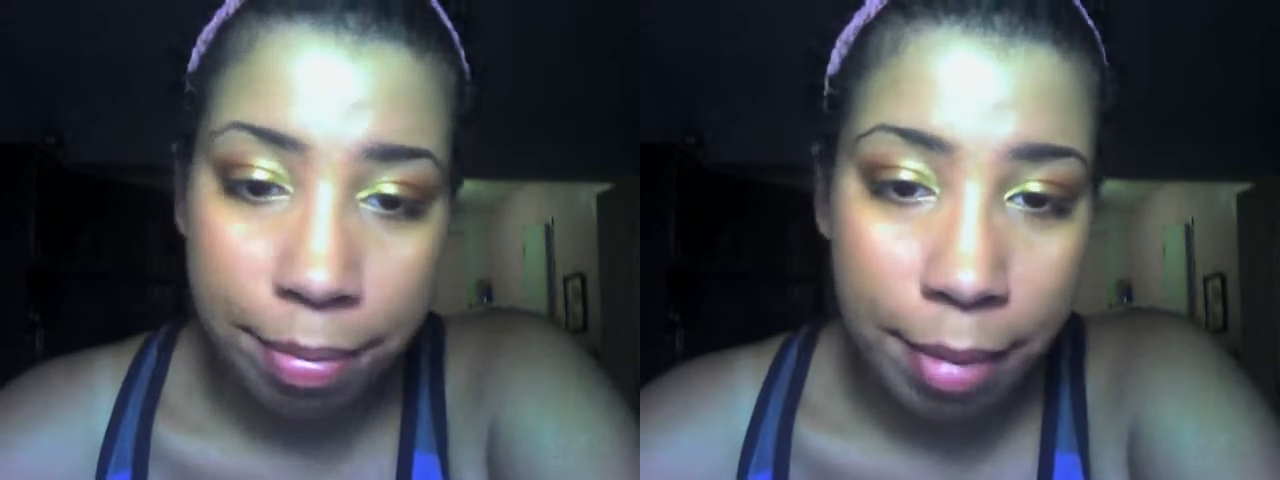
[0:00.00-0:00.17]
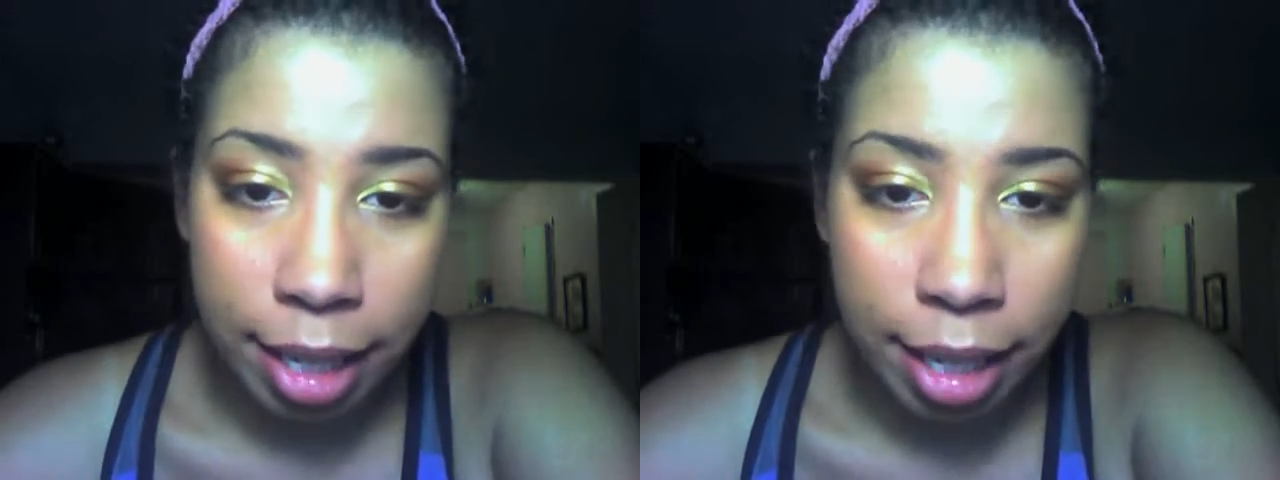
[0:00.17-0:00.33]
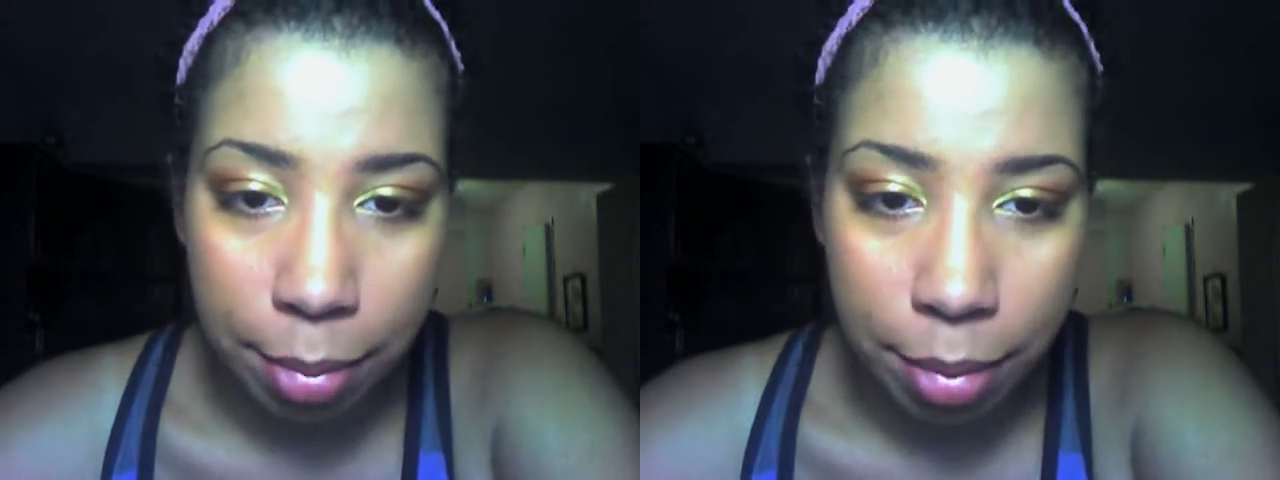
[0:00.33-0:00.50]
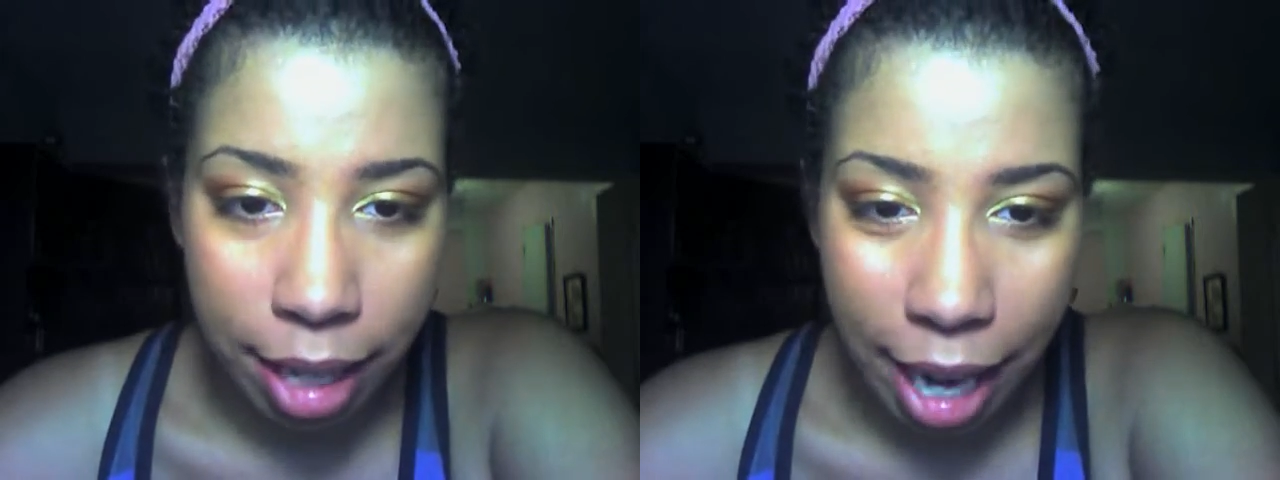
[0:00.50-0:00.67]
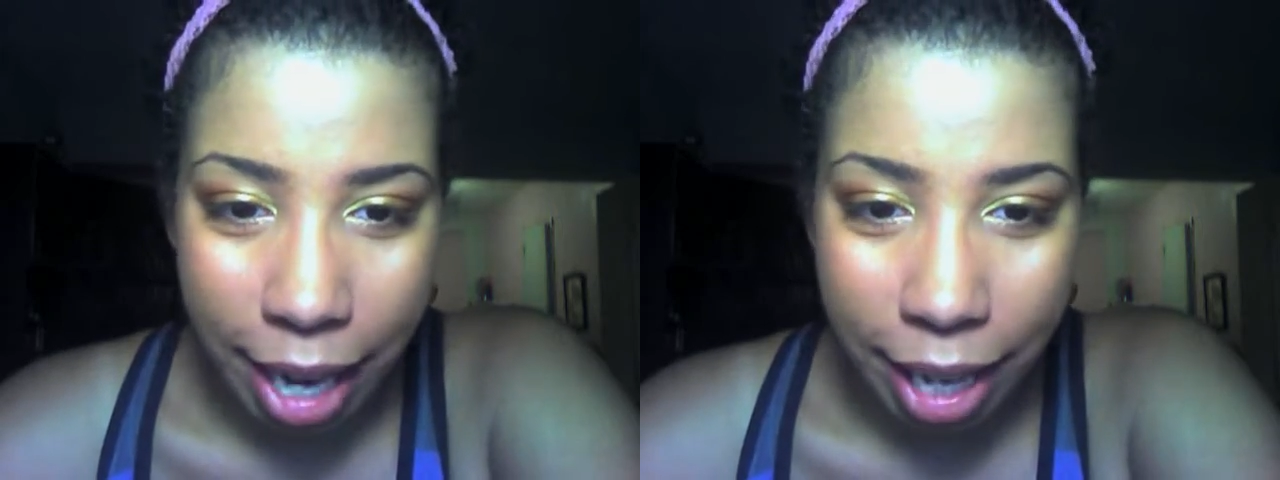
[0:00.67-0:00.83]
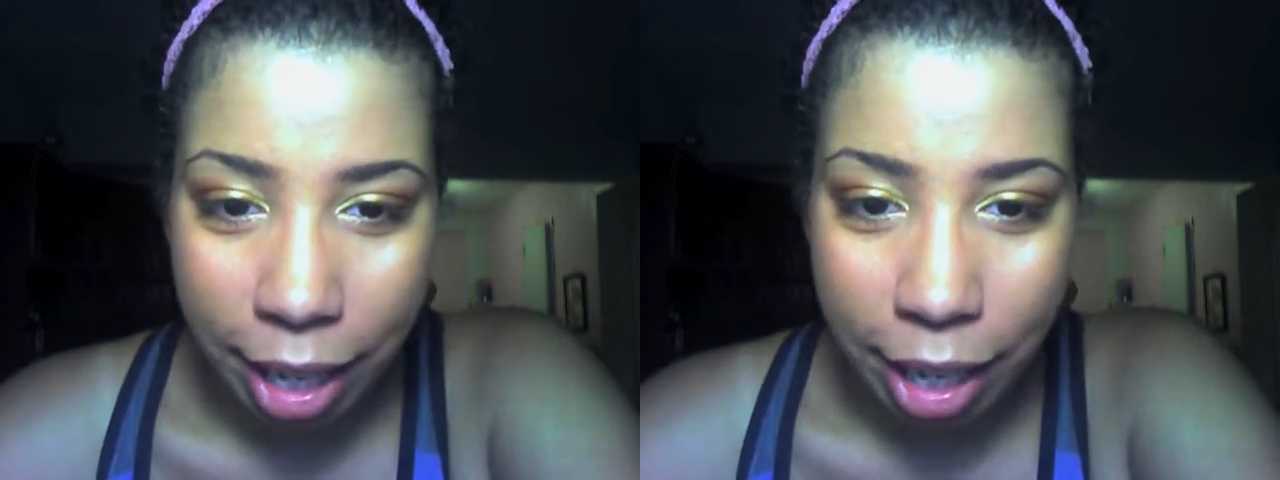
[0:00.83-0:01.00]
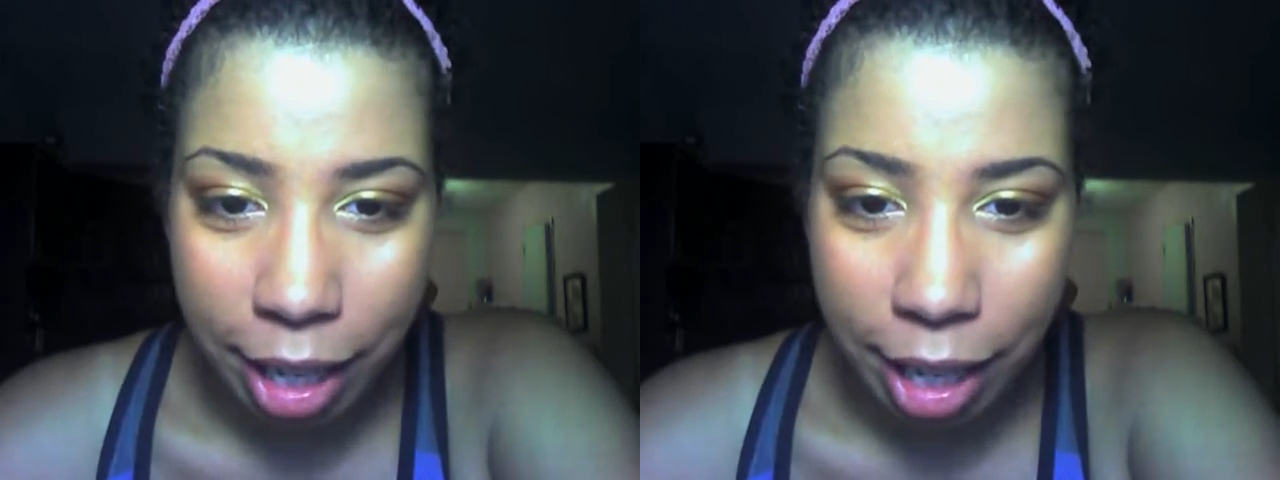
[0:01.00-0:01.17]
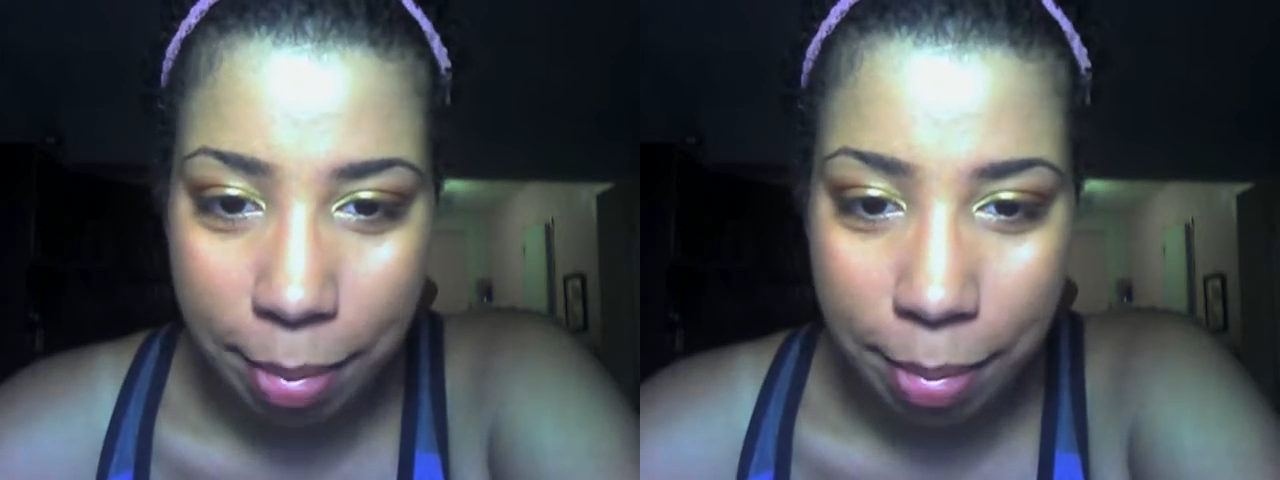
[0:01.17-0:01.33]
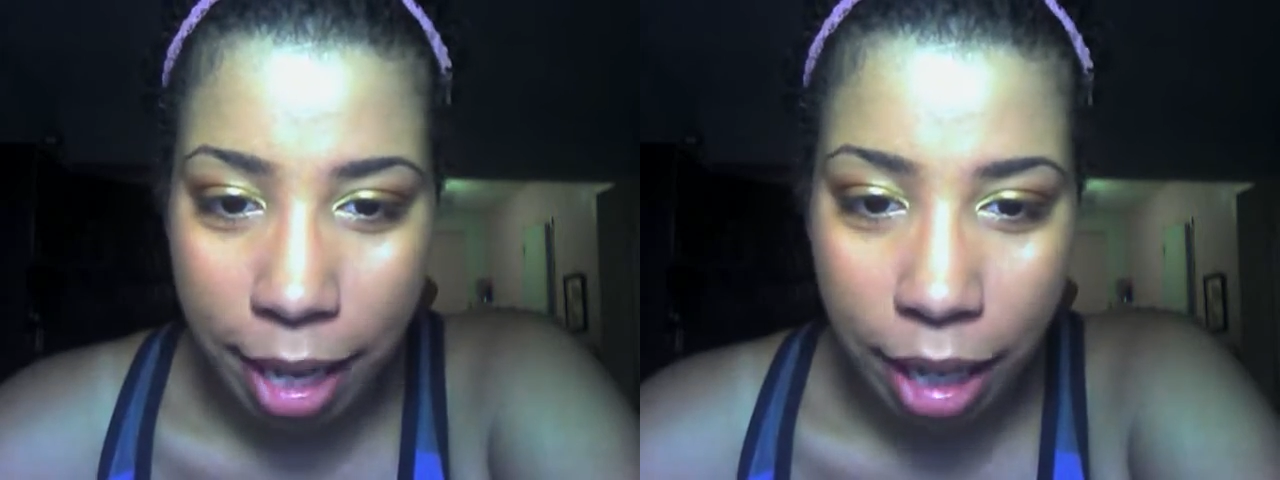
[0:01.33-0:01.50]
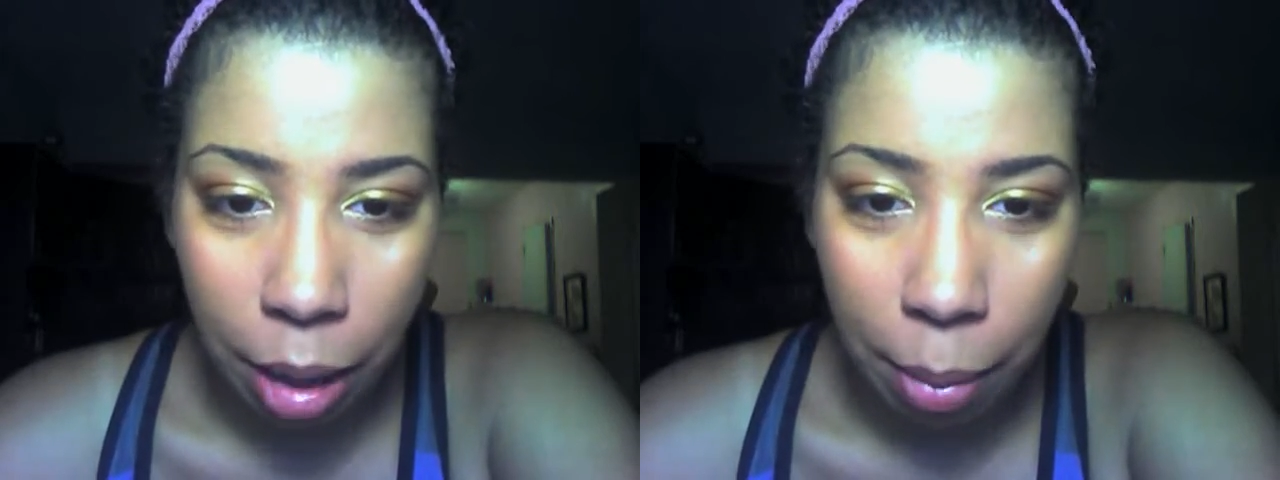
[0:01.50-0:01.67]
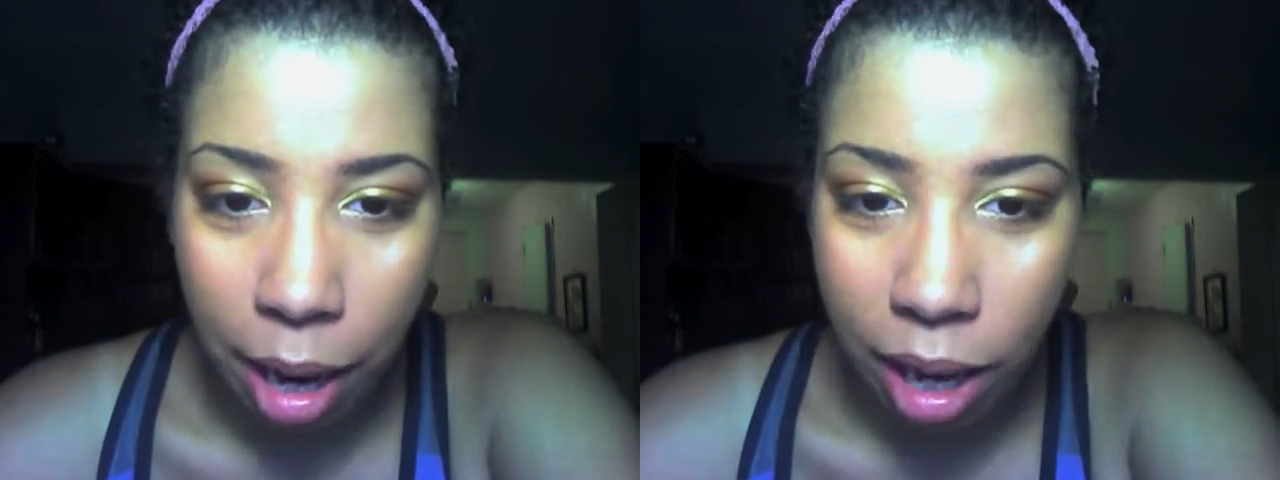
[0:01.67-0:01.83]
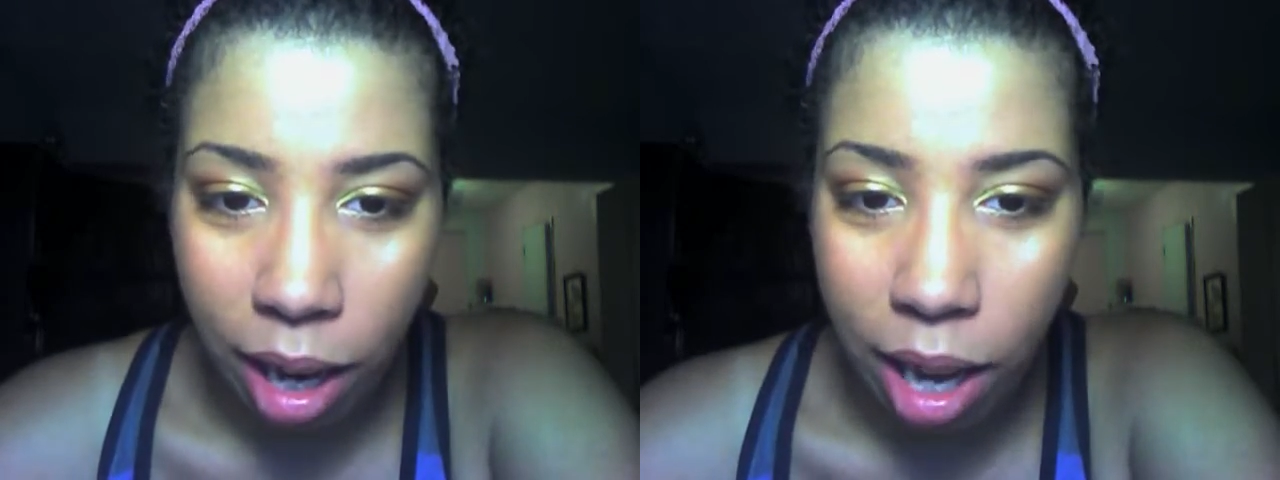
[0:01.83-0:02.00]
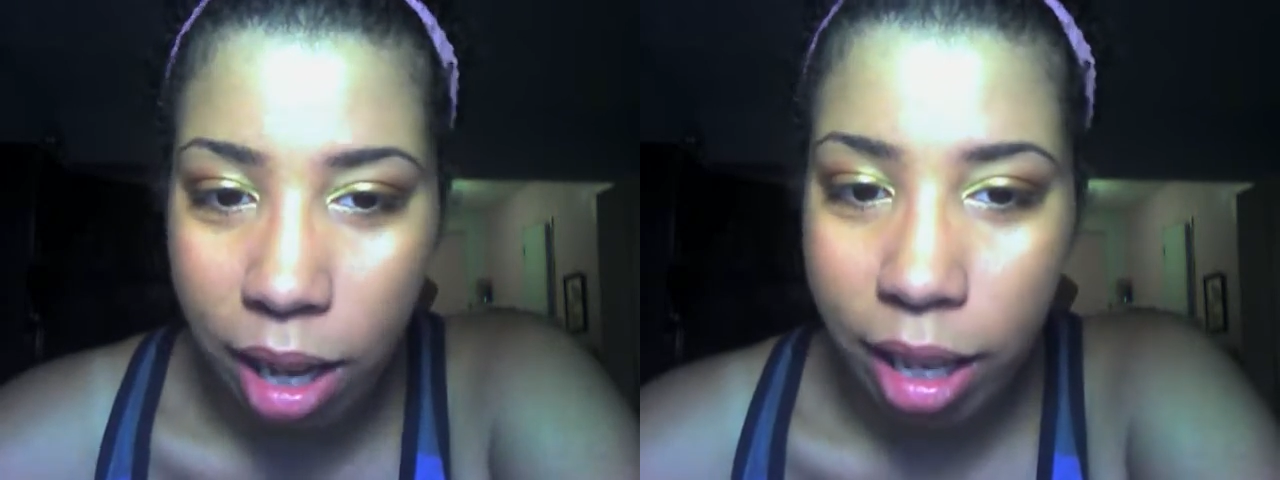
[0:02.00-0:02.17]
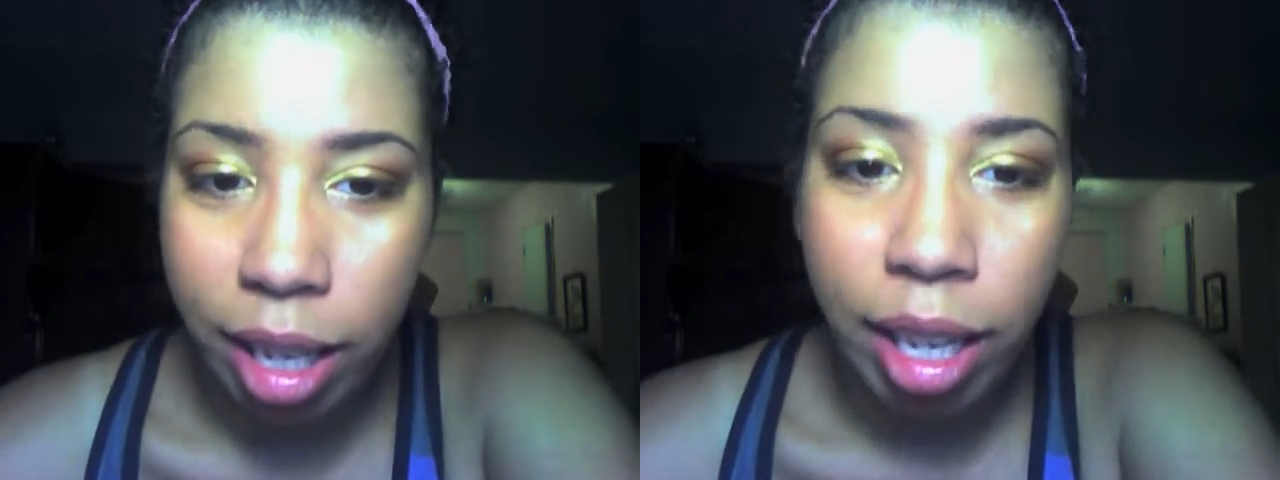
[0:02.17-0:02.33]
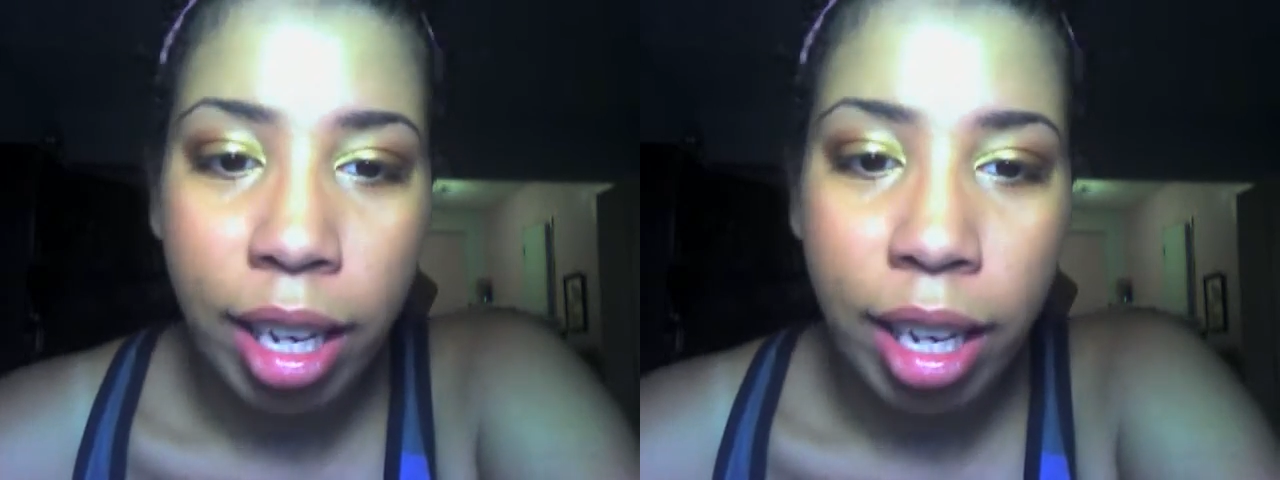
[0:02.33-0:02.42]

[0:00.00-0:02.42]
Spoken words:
messed up my little monologue.